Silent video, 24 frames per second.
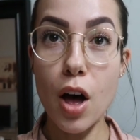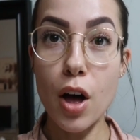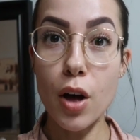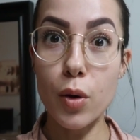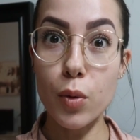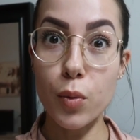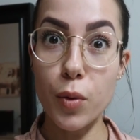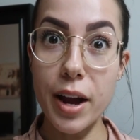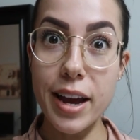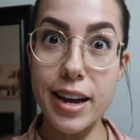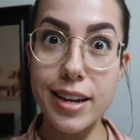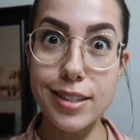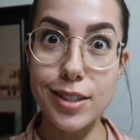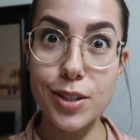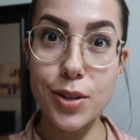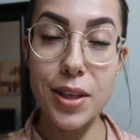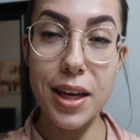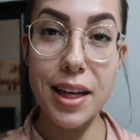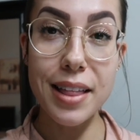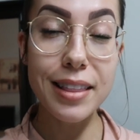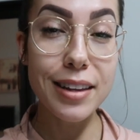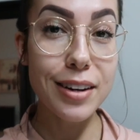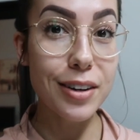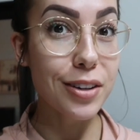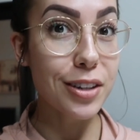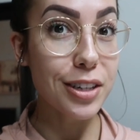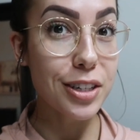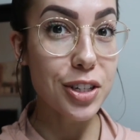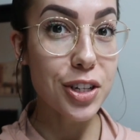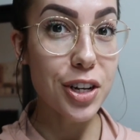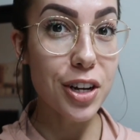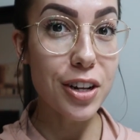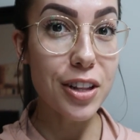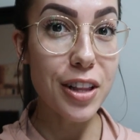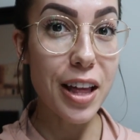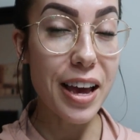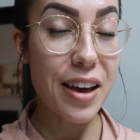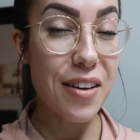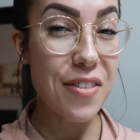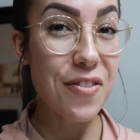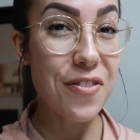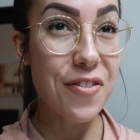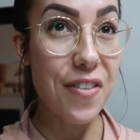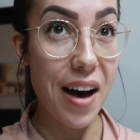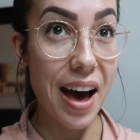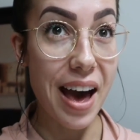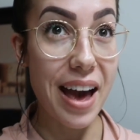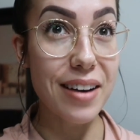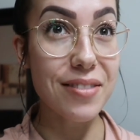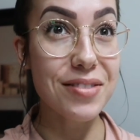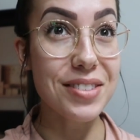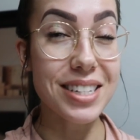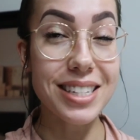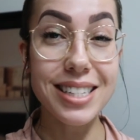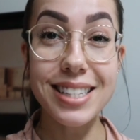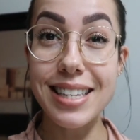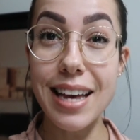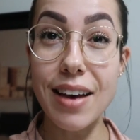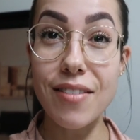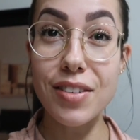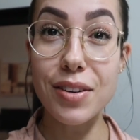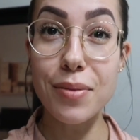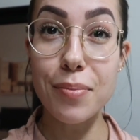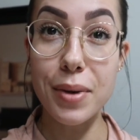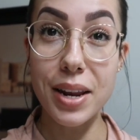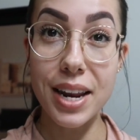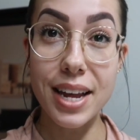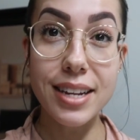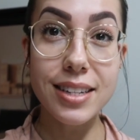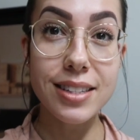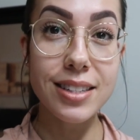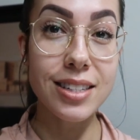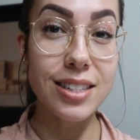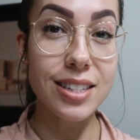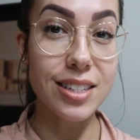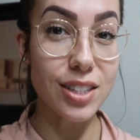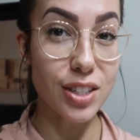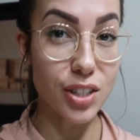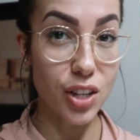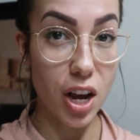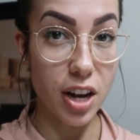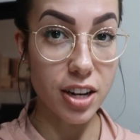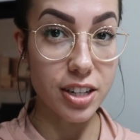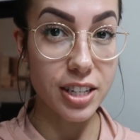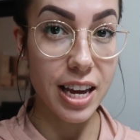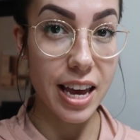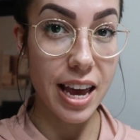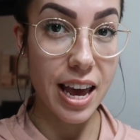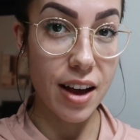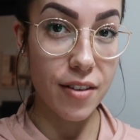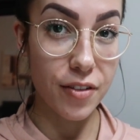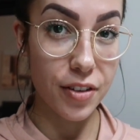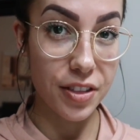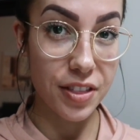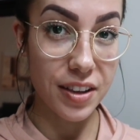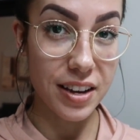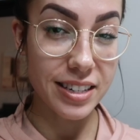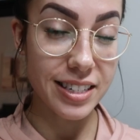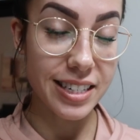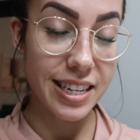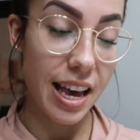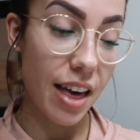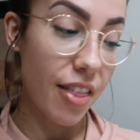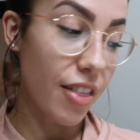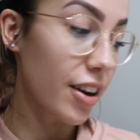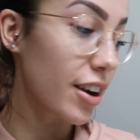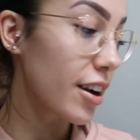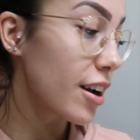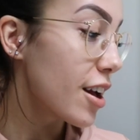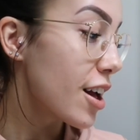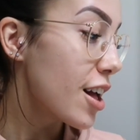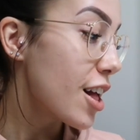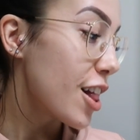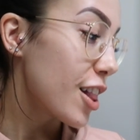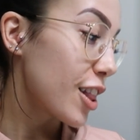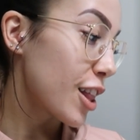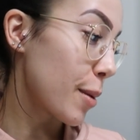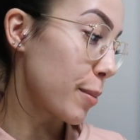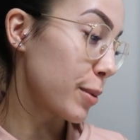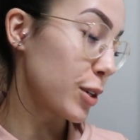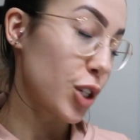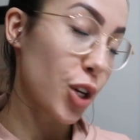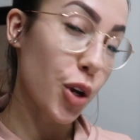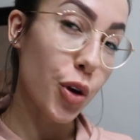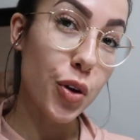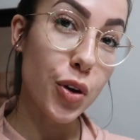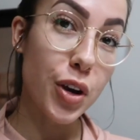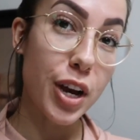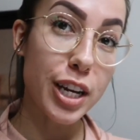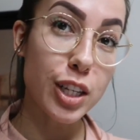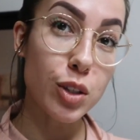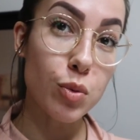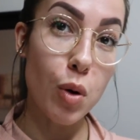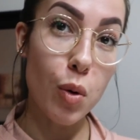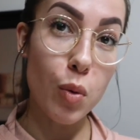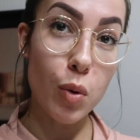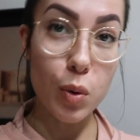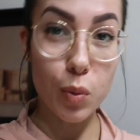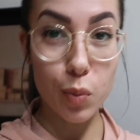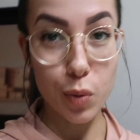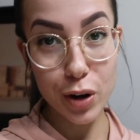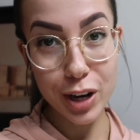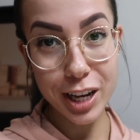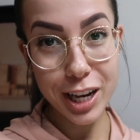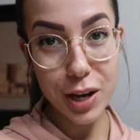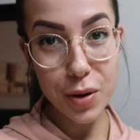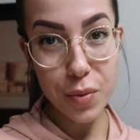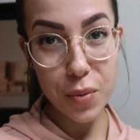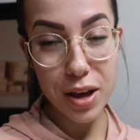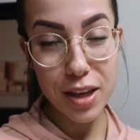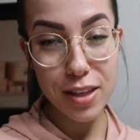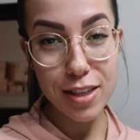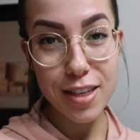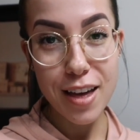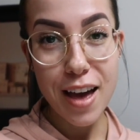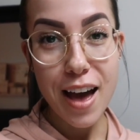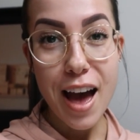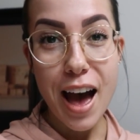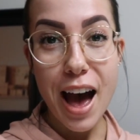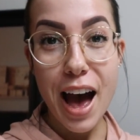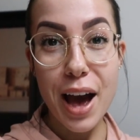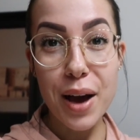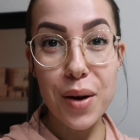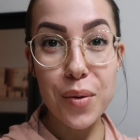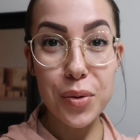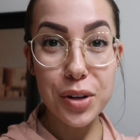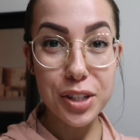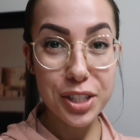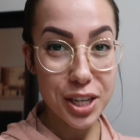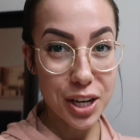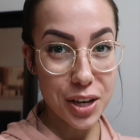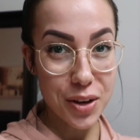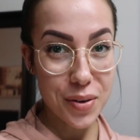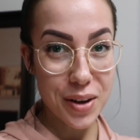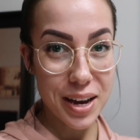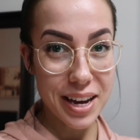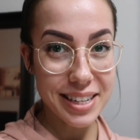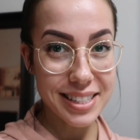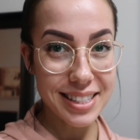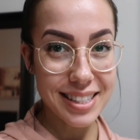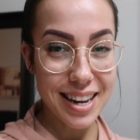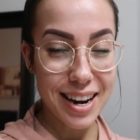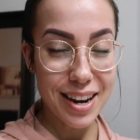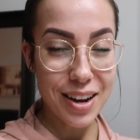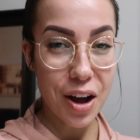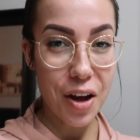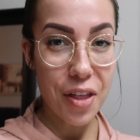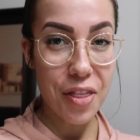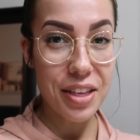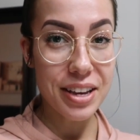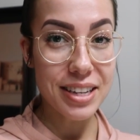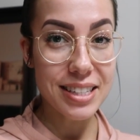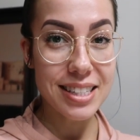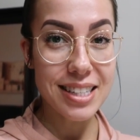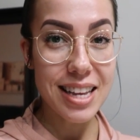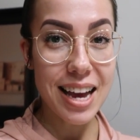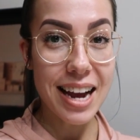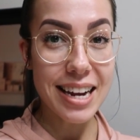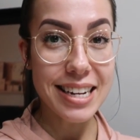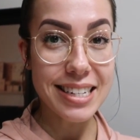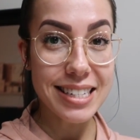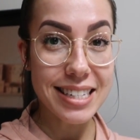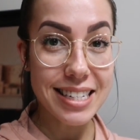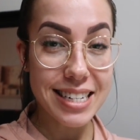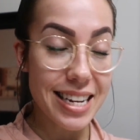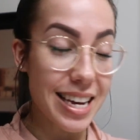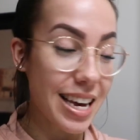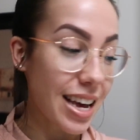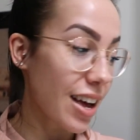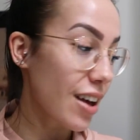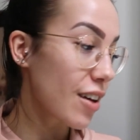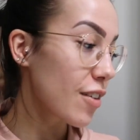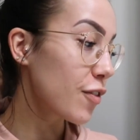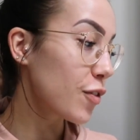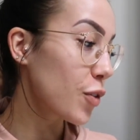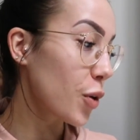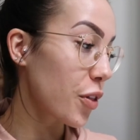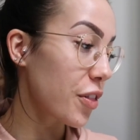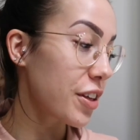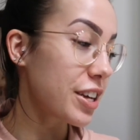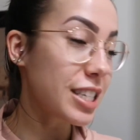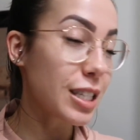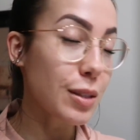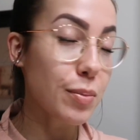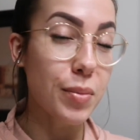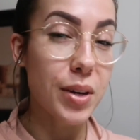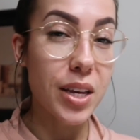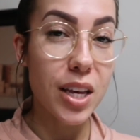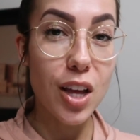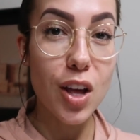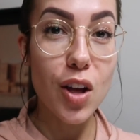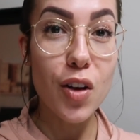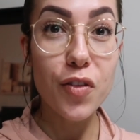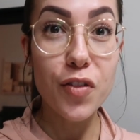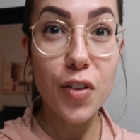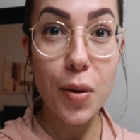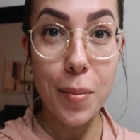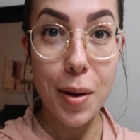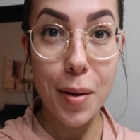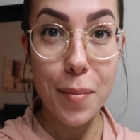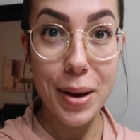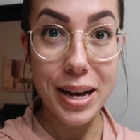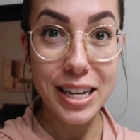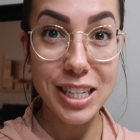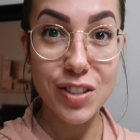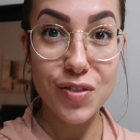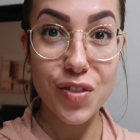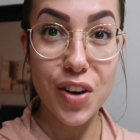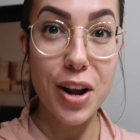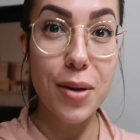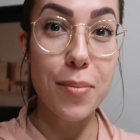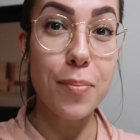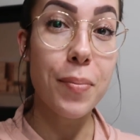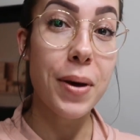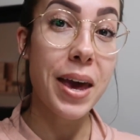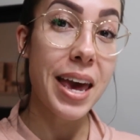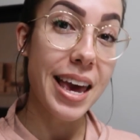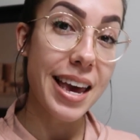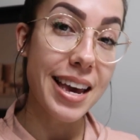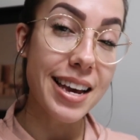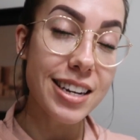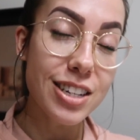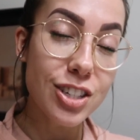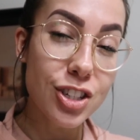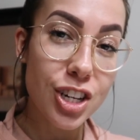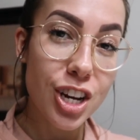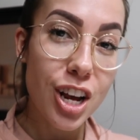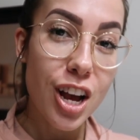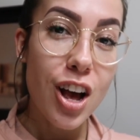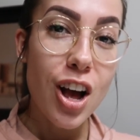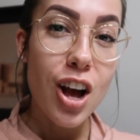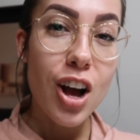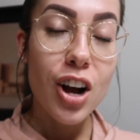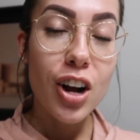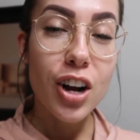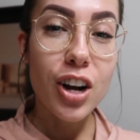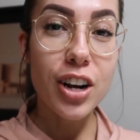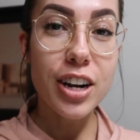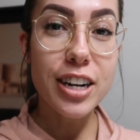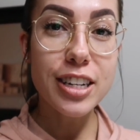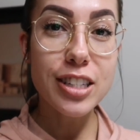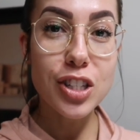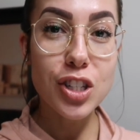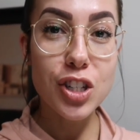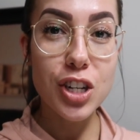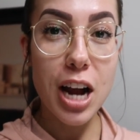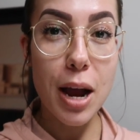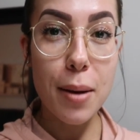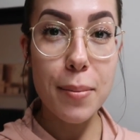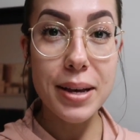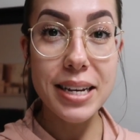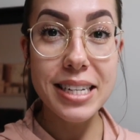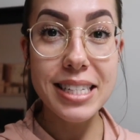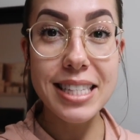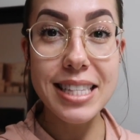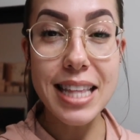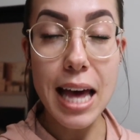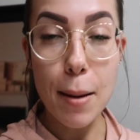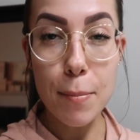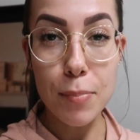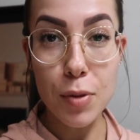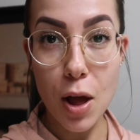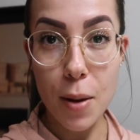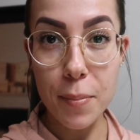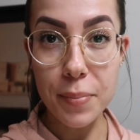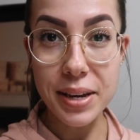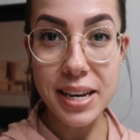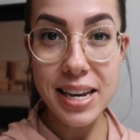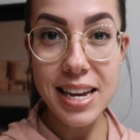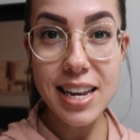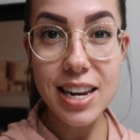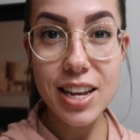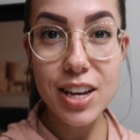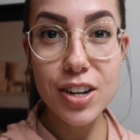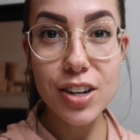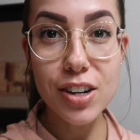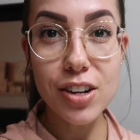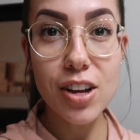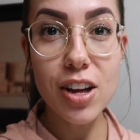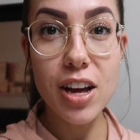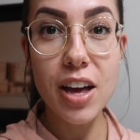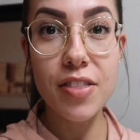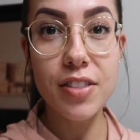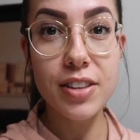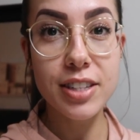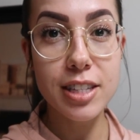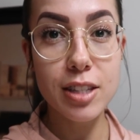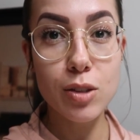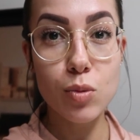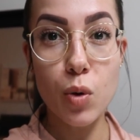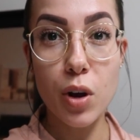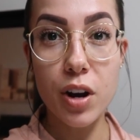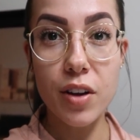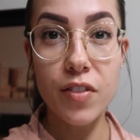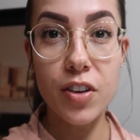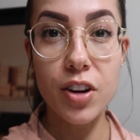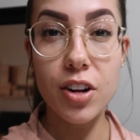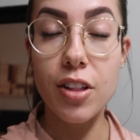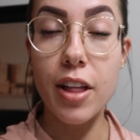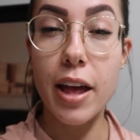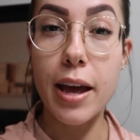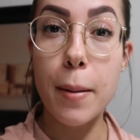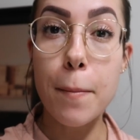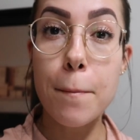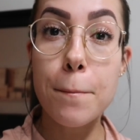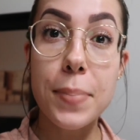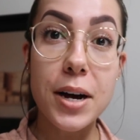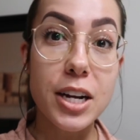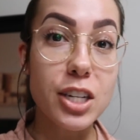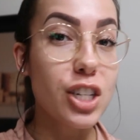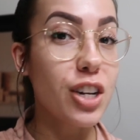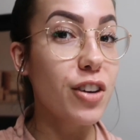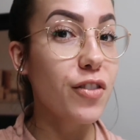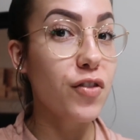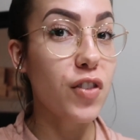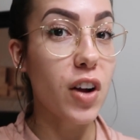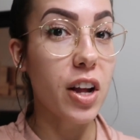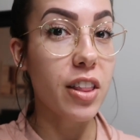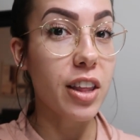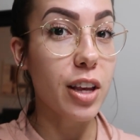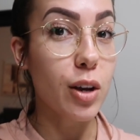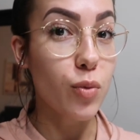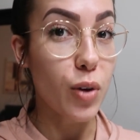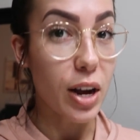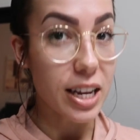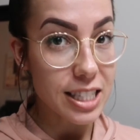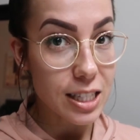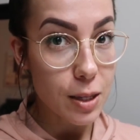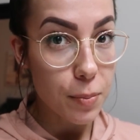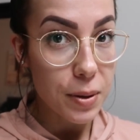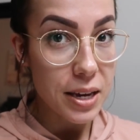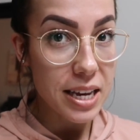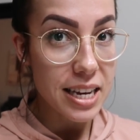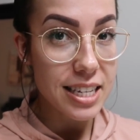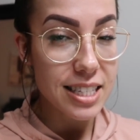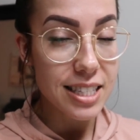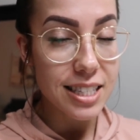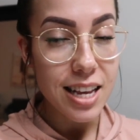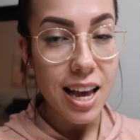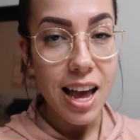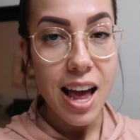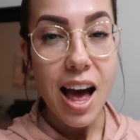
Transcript: All right, so that literally took like 5 to 7 minutes to saute everything together. Let me show you guys what we're working with. I will tell you guys that I got this idea for this meal from my best friend Paige. Her Instagram is That Blonde Bikini Girl, and this is one of her like budget-friendly recipes.